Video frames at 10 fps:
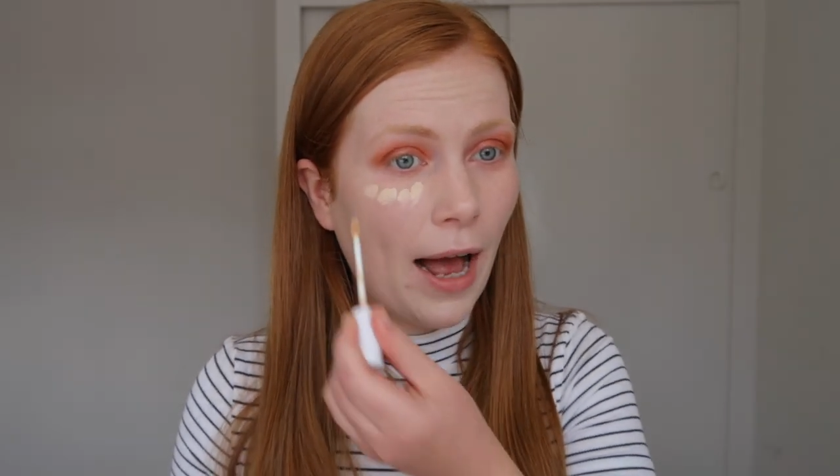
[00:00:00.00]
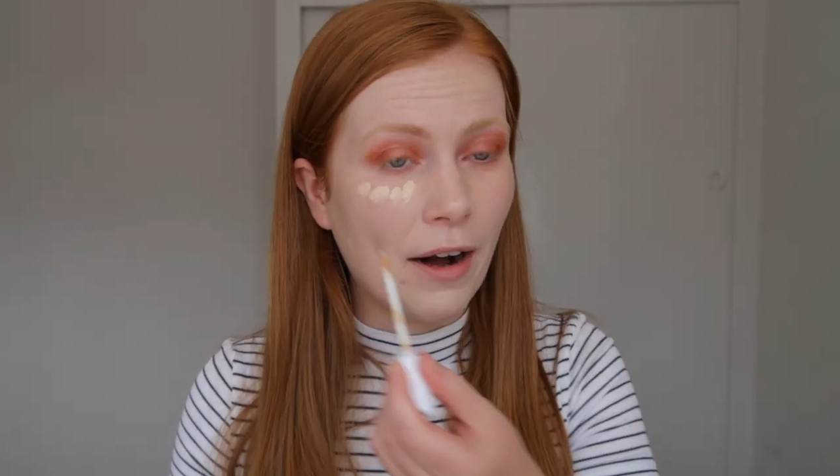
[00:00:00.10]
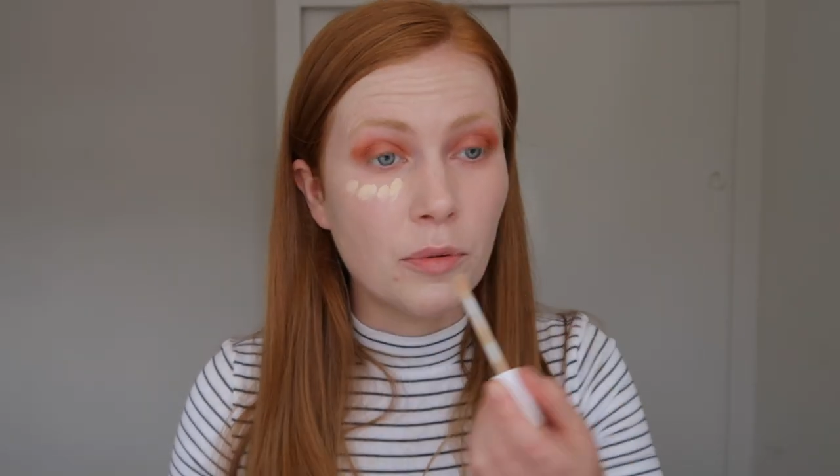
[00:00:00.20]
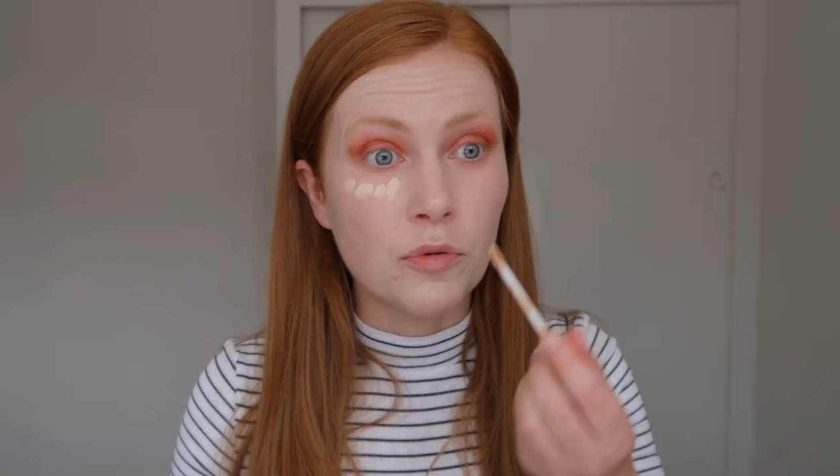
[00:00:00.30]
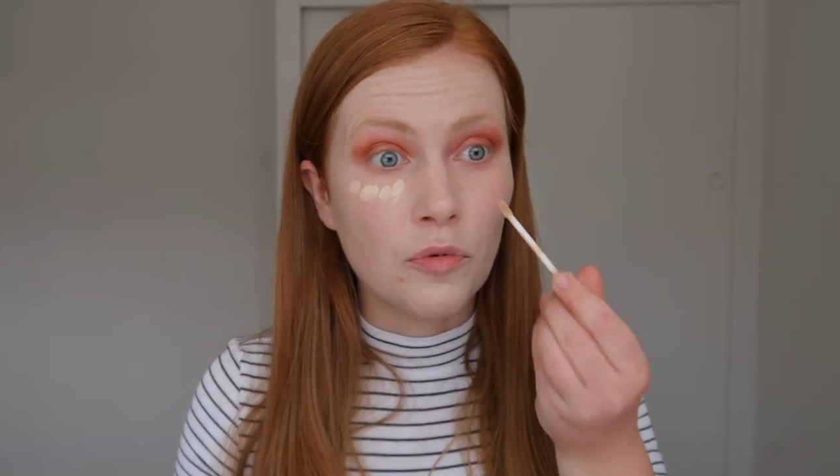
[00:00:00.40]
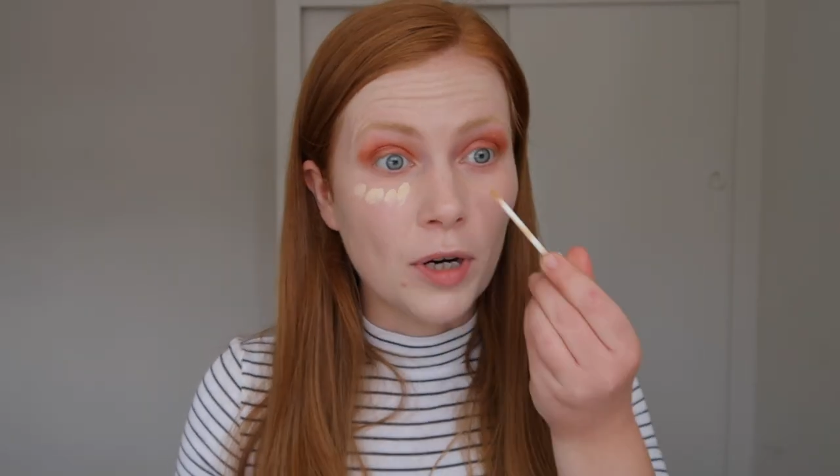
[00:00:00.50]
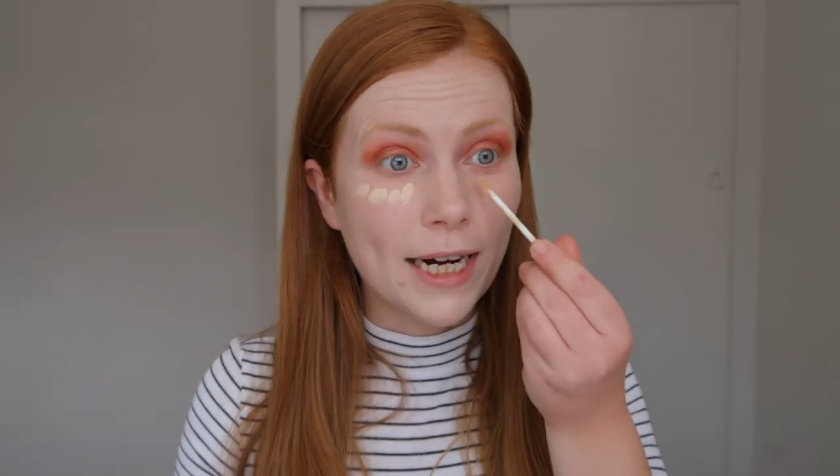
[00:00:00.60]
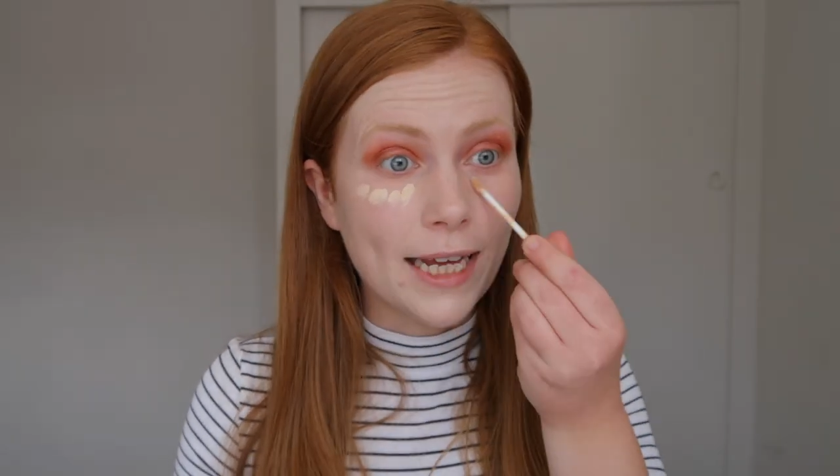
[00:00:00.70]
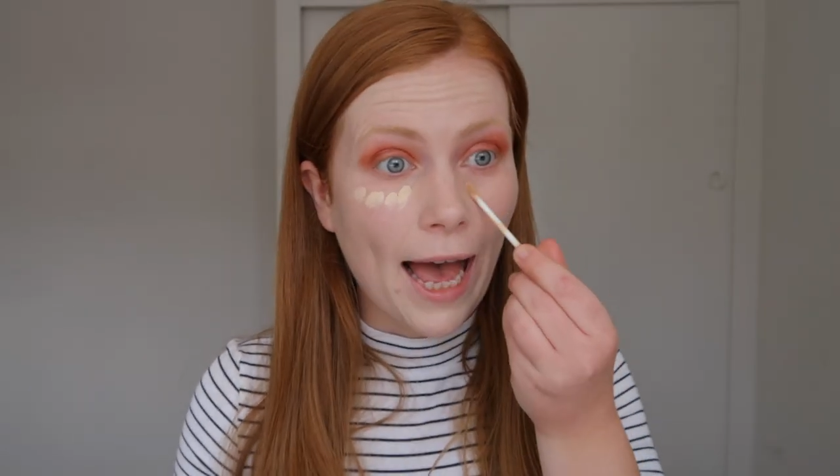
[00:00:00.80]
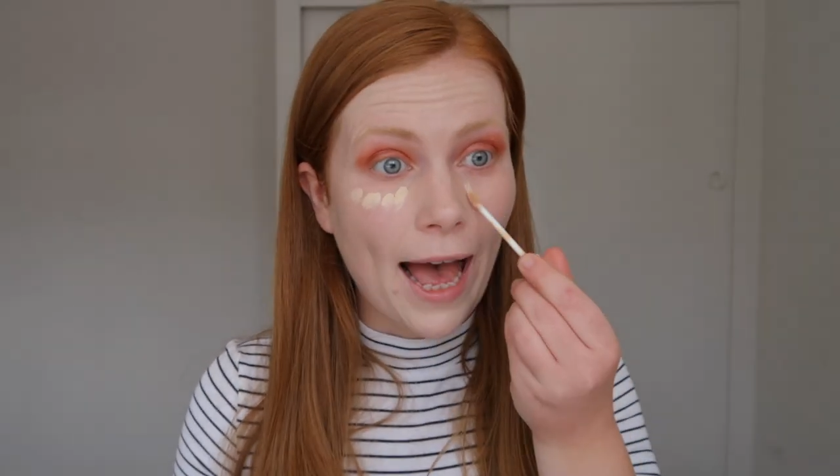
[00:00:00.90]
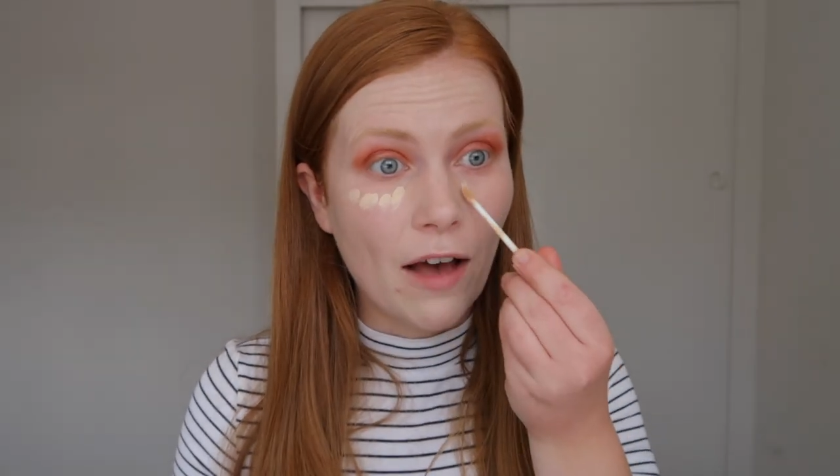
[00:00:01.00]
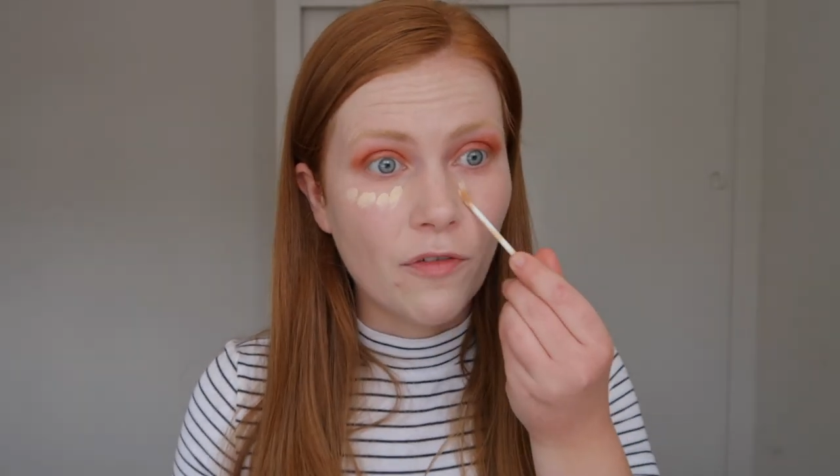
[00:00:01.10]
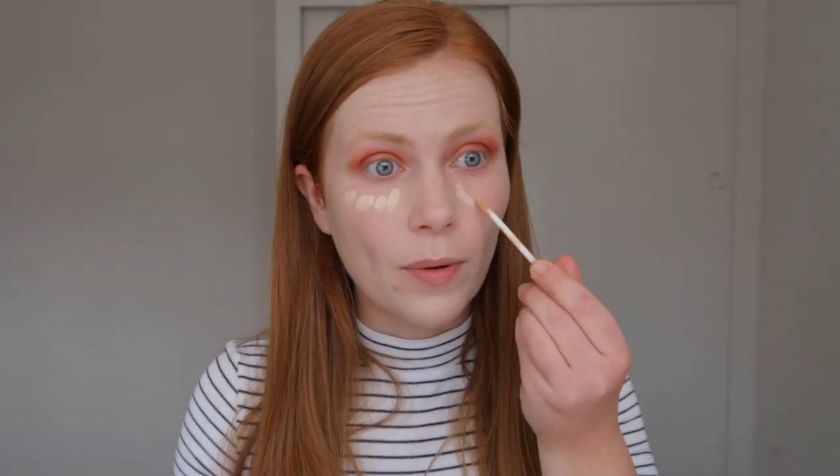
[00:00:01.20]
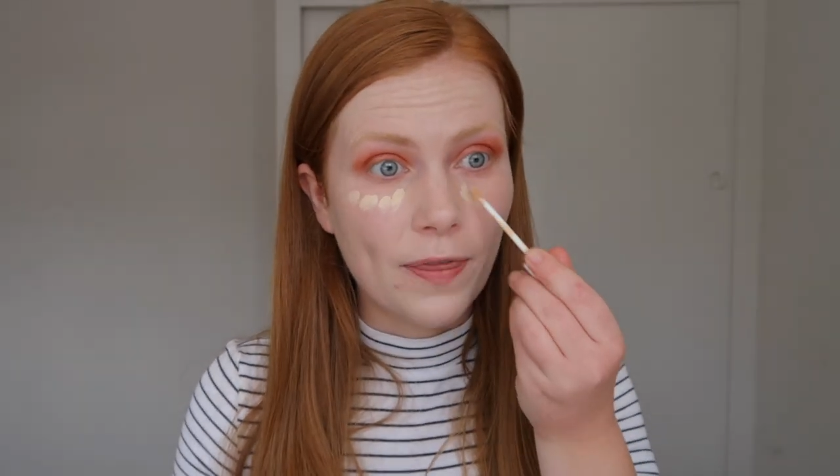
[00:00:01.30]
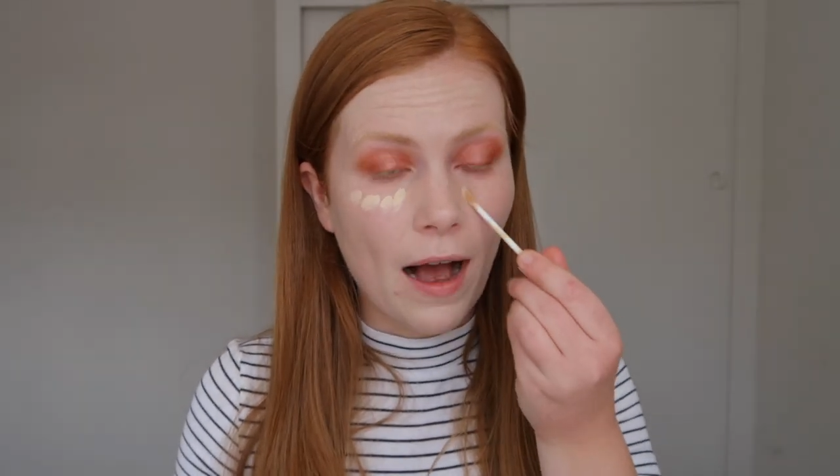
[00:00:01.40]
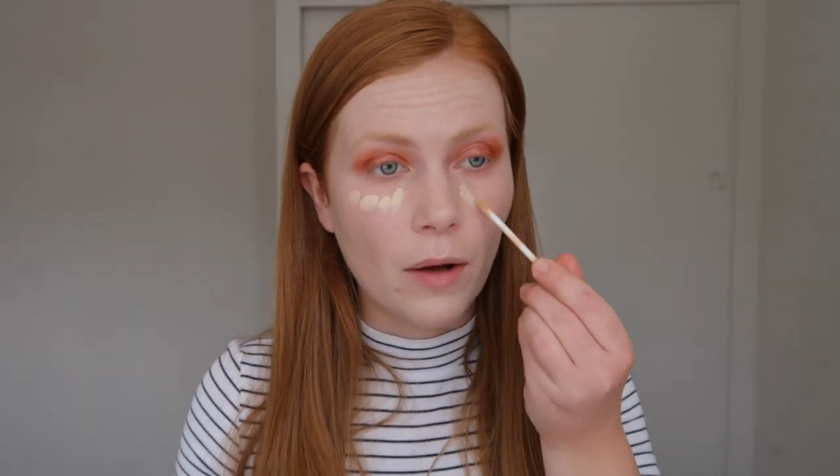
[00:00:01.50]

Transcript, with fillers: and I was really careful with that.